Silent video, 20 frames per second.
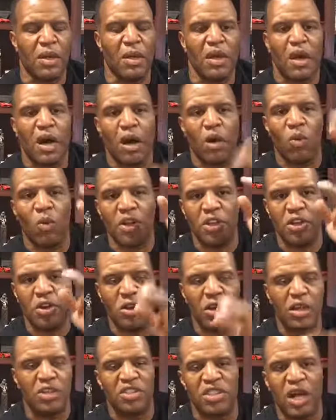When you're
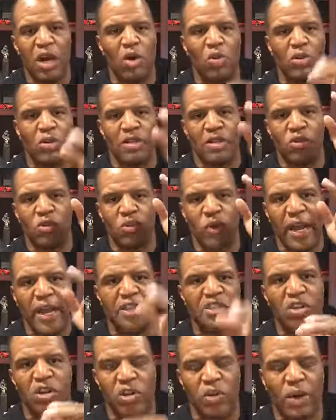an adult,
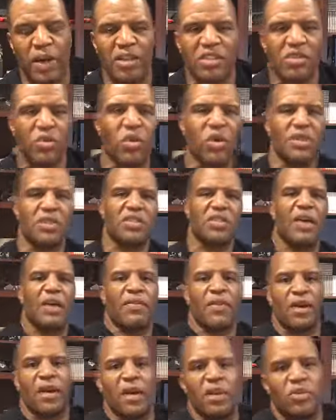raise your credit score to
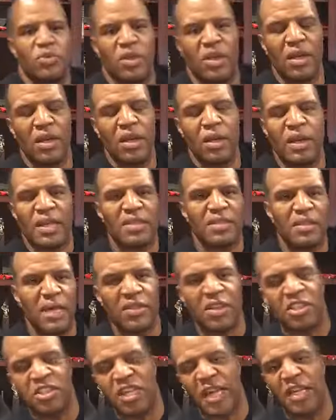700, because
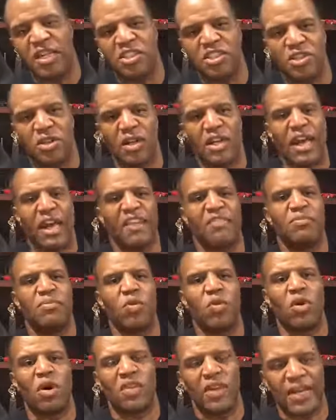nothing changes your life
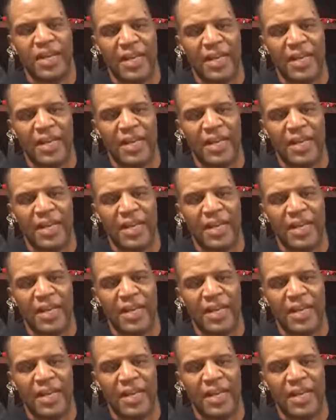more than